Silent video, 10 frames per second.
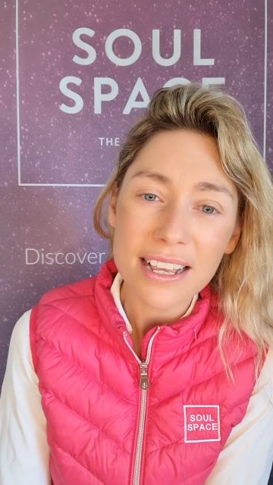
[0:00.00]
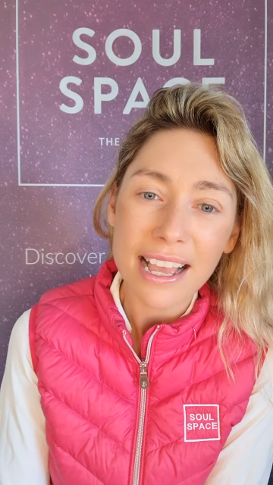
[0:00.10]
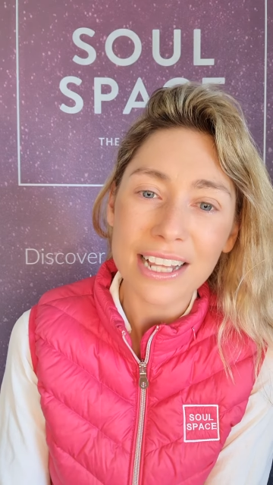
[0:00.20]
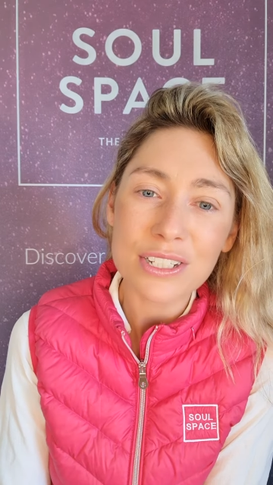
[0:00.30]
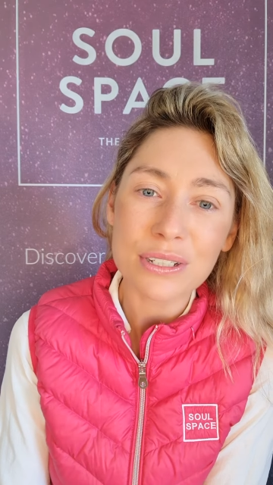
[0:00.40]

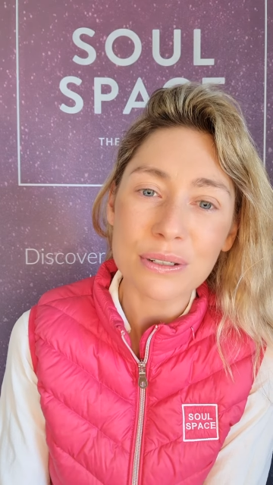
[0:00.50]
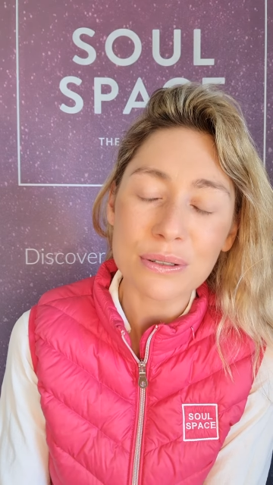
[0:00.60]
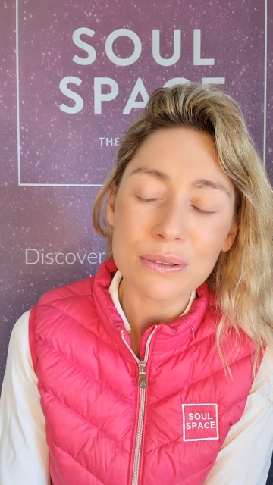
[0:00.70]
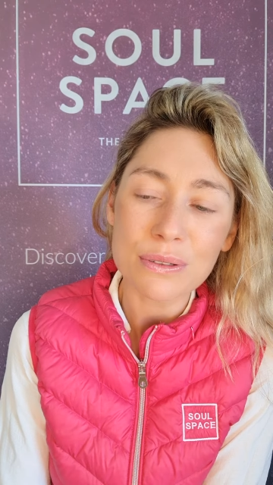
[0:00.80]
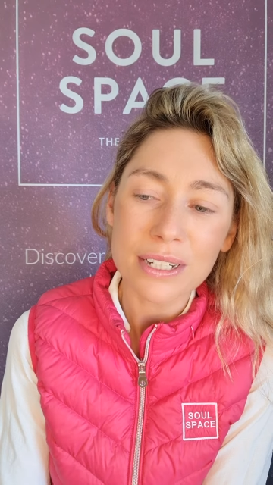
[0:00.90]
and
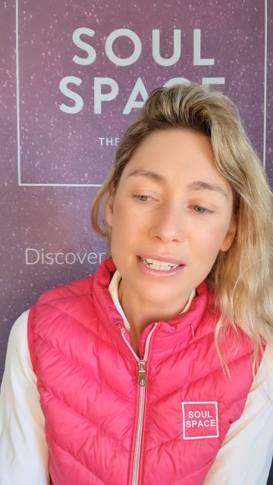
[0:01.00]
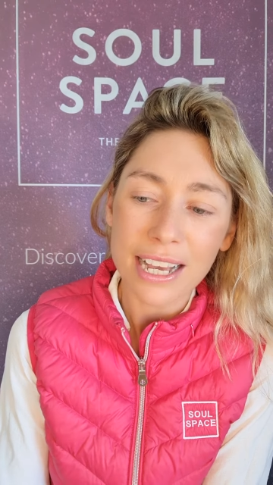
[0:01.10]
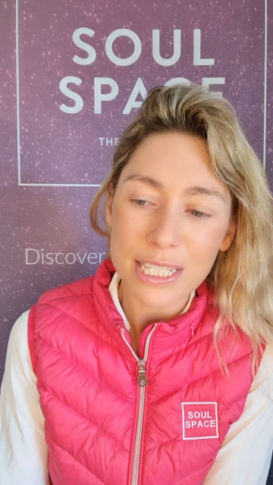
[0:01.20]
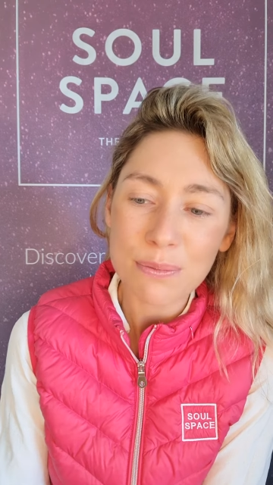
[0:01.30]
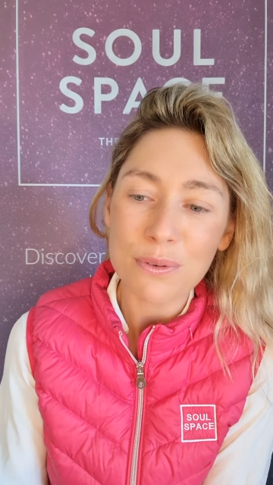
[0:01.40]
to, I
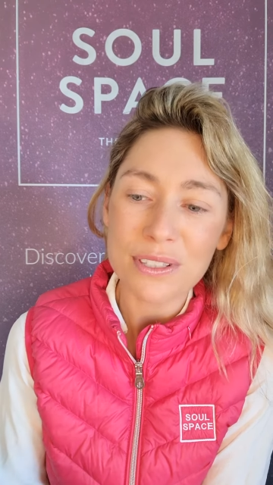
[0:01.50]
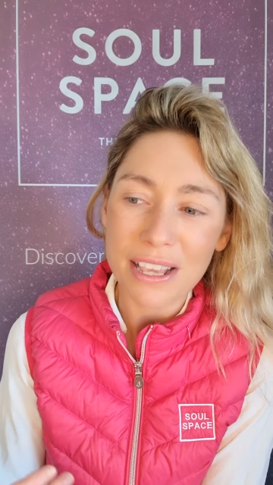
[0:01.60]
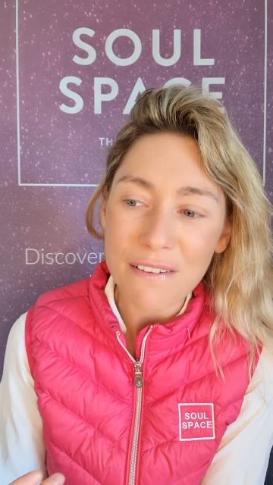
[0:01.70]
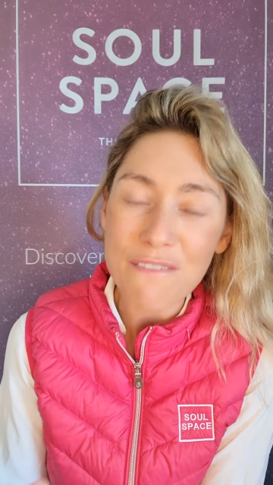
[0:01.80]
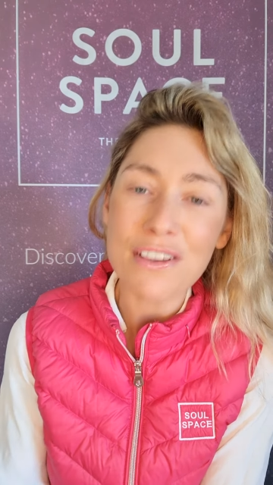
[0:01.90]
suppose,
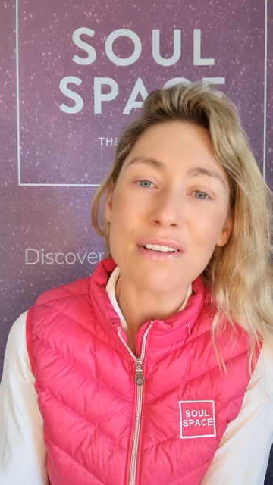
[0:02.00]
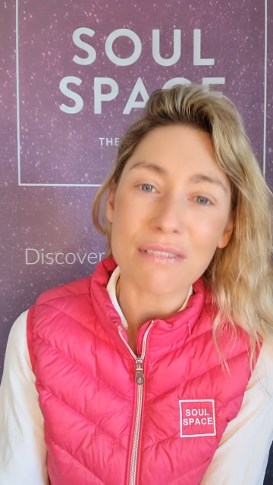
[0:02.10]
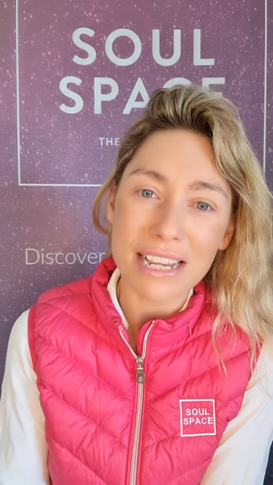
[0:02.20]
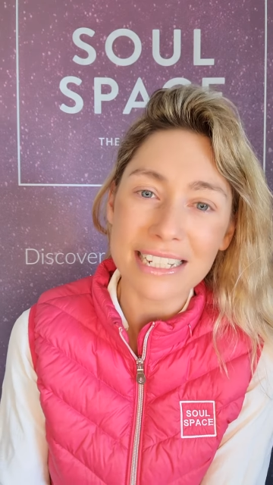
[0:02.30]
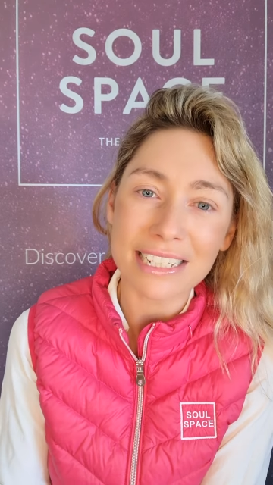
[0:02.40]

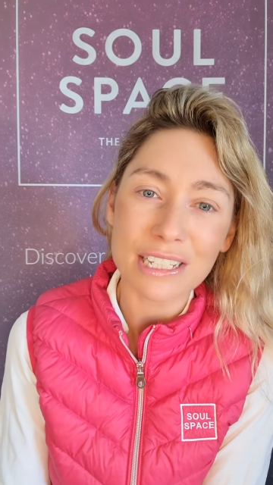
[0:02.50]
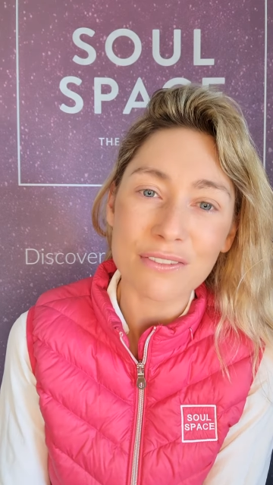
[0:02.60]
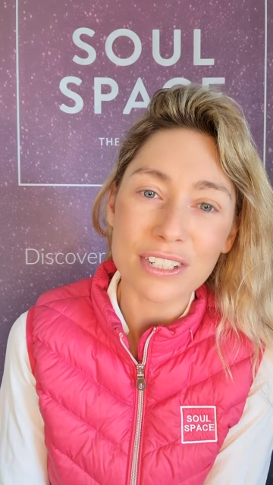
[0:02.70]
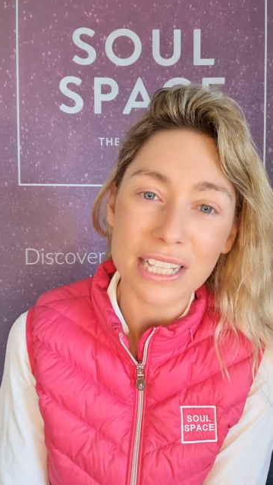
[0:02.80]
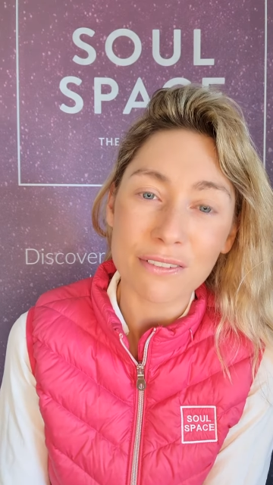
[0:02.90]
invigorate and give
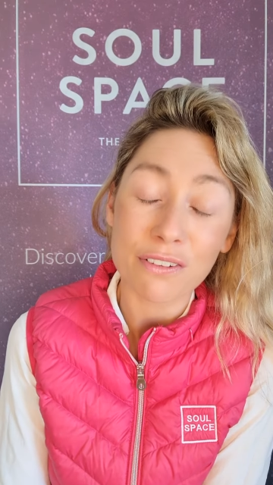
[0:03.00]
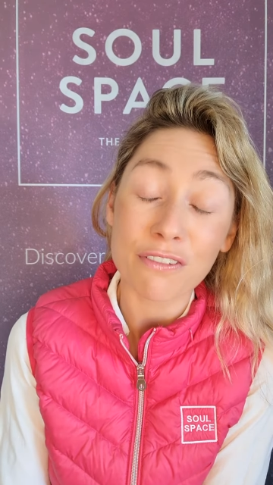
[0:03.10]
yourself